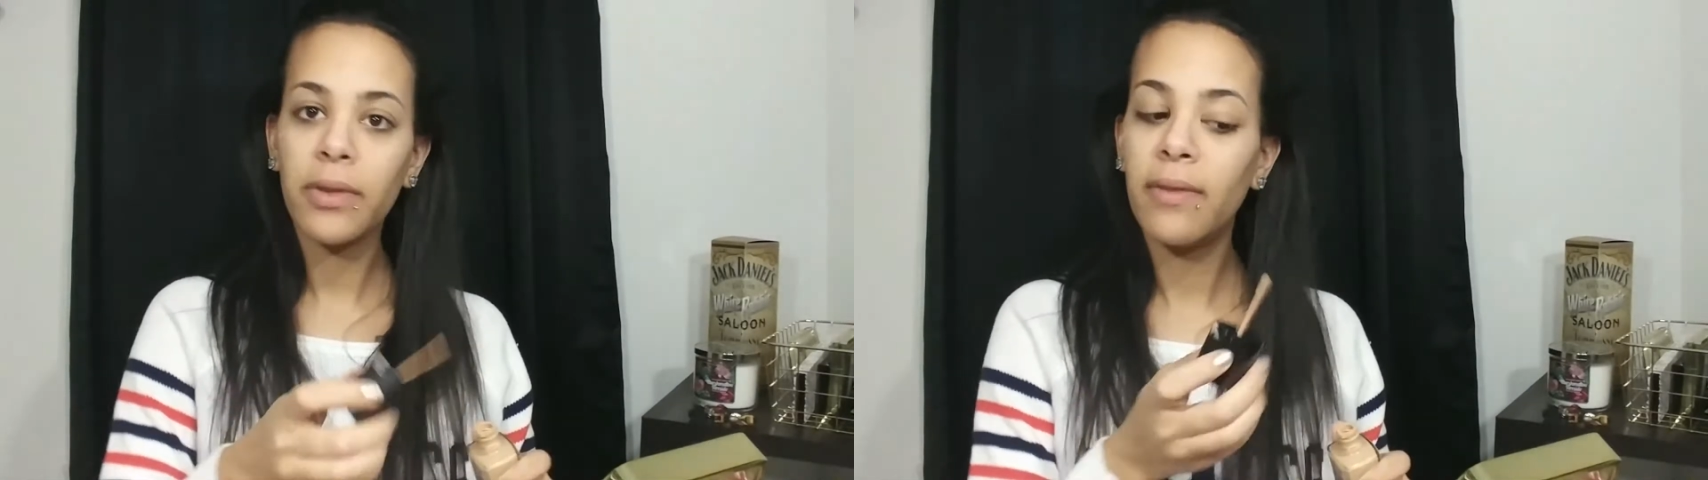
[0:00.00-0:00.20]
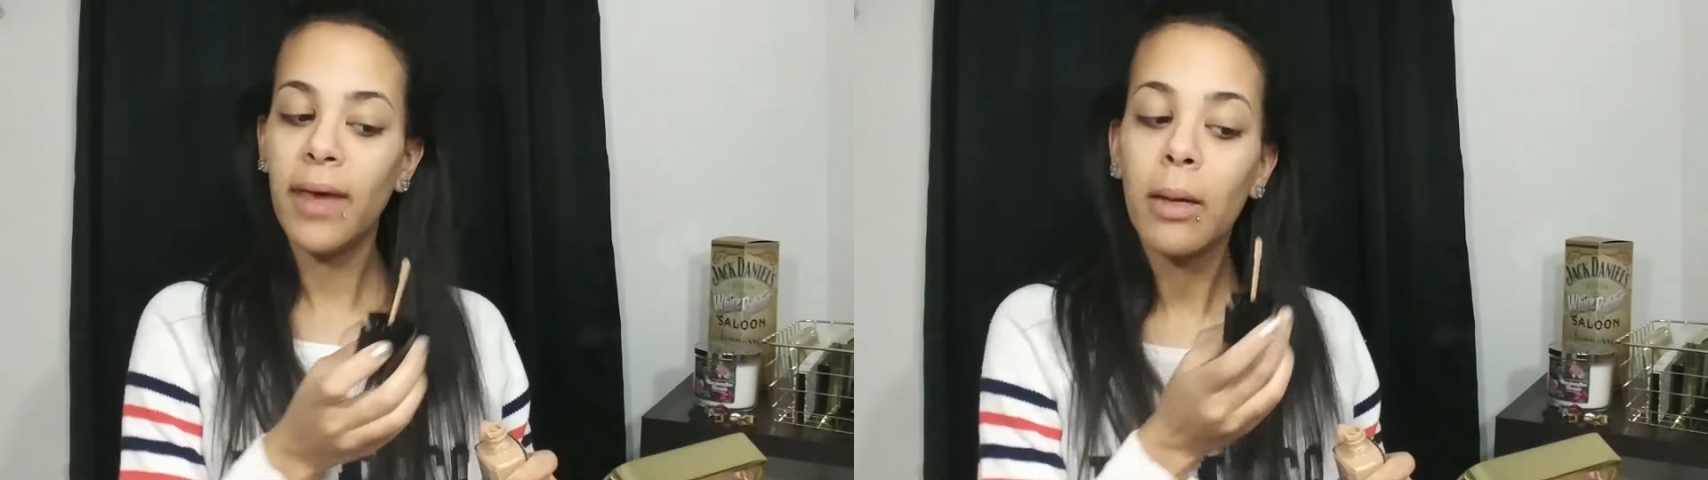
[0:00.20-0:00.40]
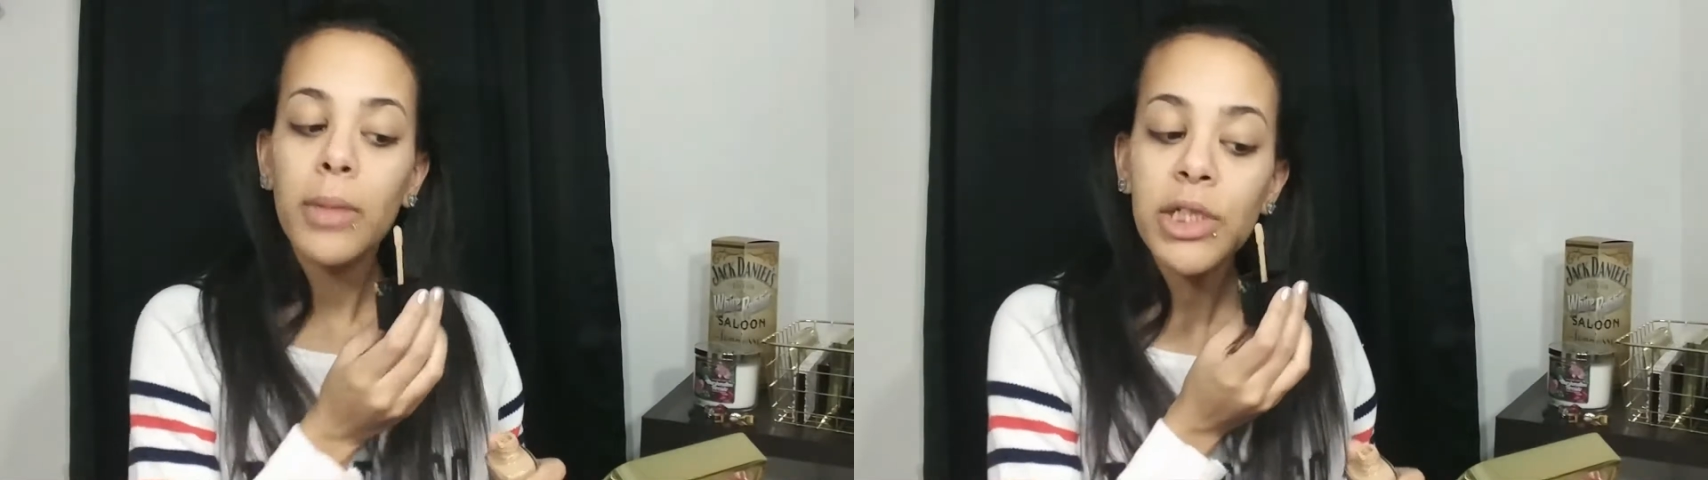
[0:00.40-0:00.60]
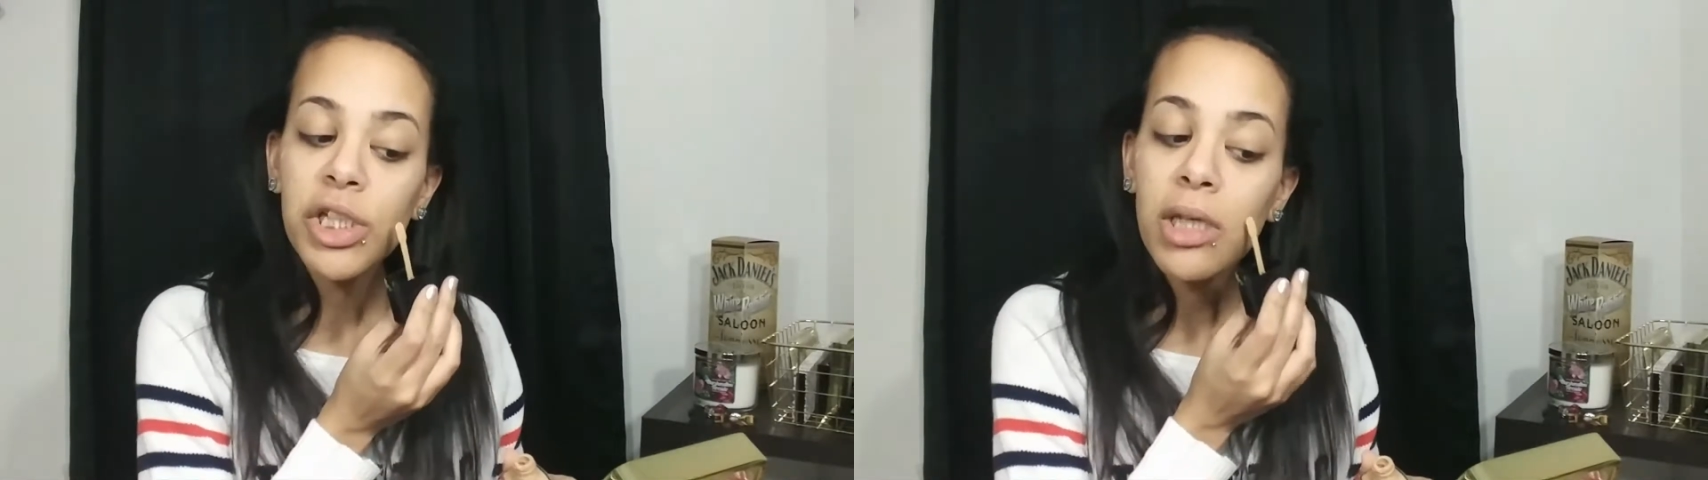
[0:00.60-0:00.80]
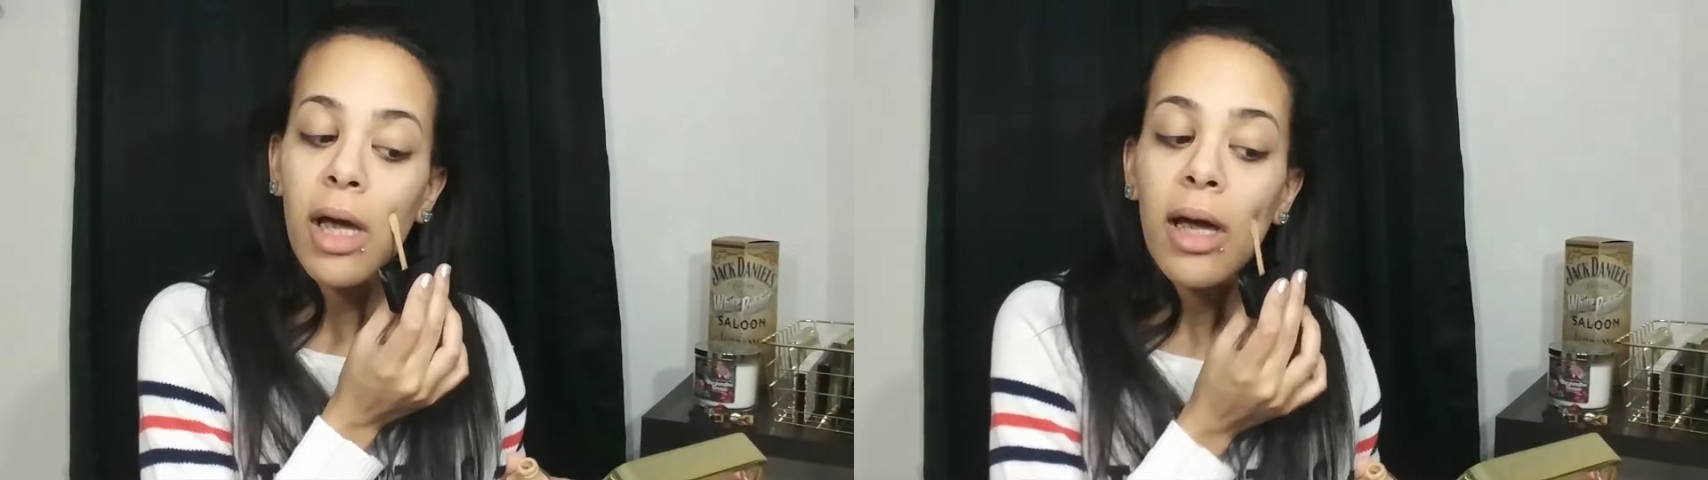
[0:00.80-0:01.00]
that
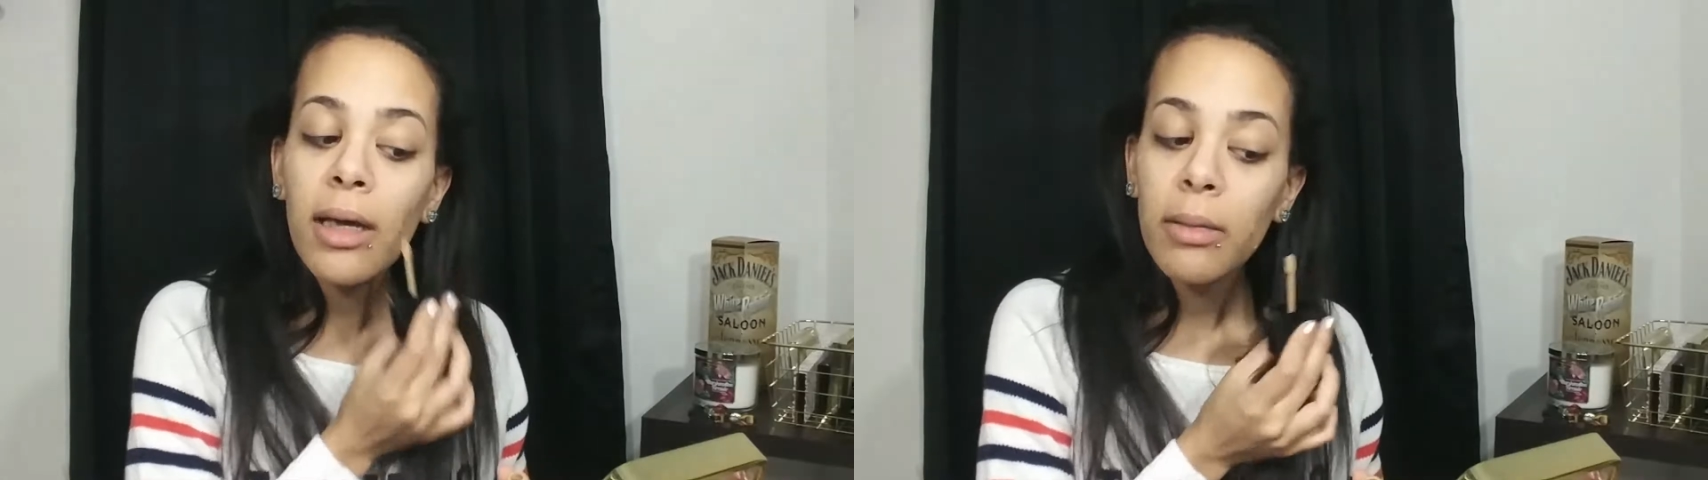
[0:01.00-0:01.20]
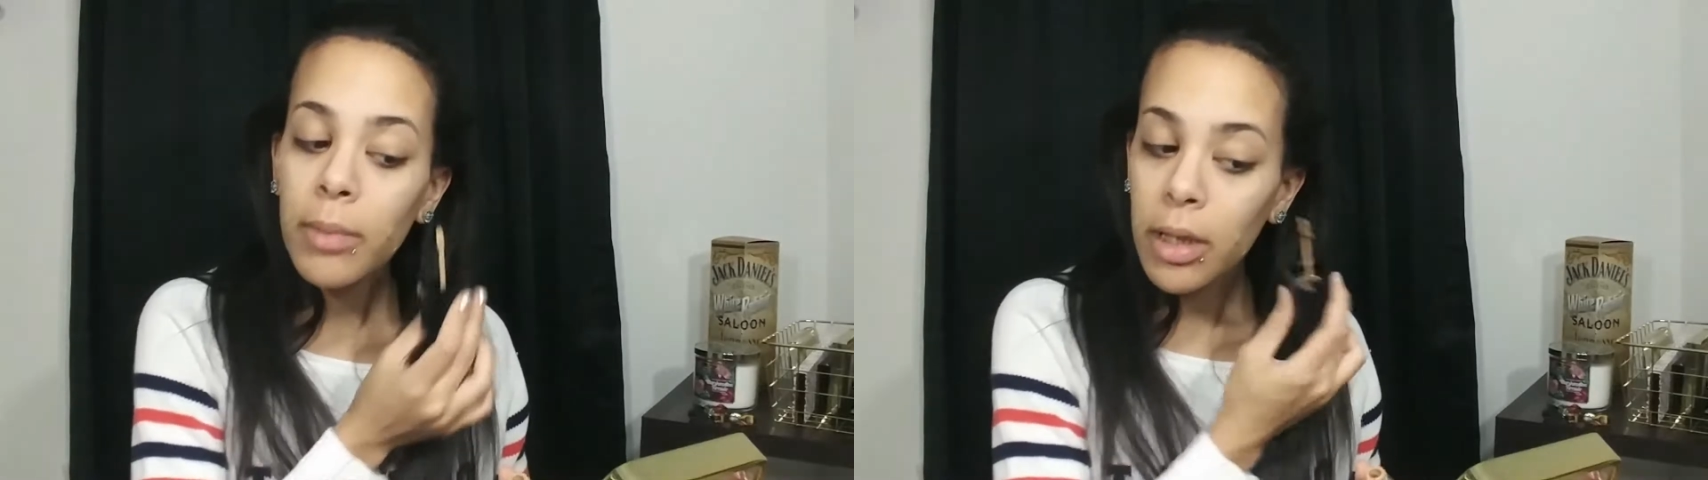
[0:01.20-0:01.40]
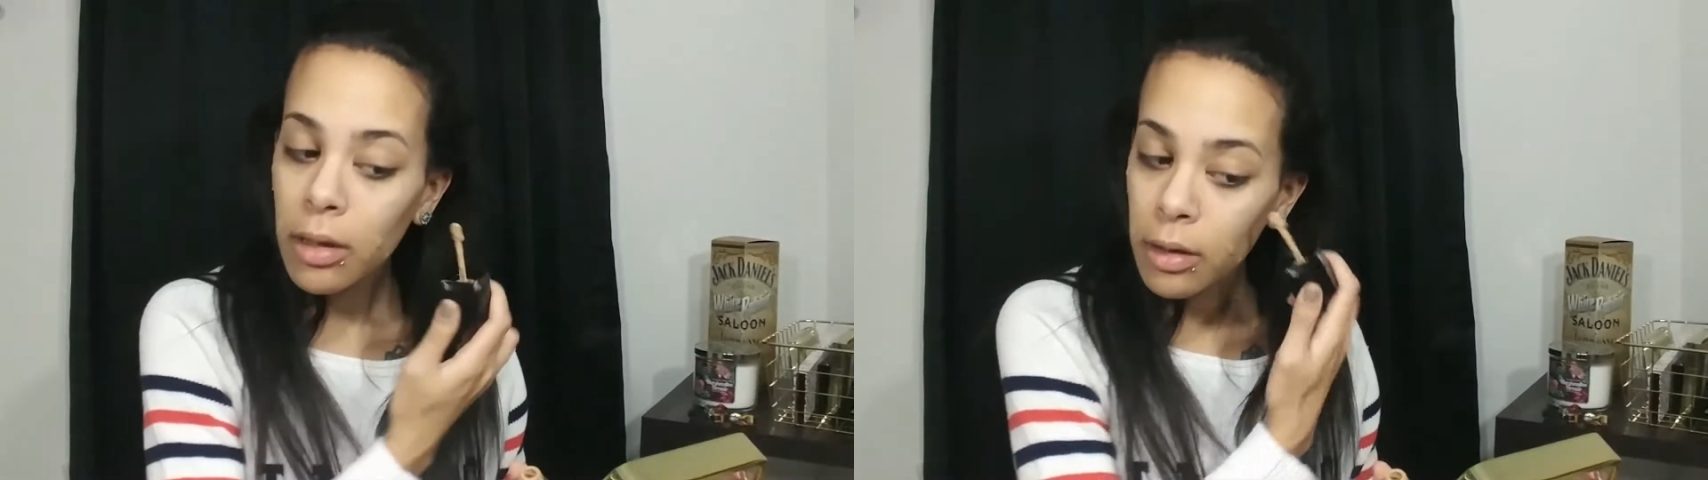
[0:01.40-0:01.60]
much time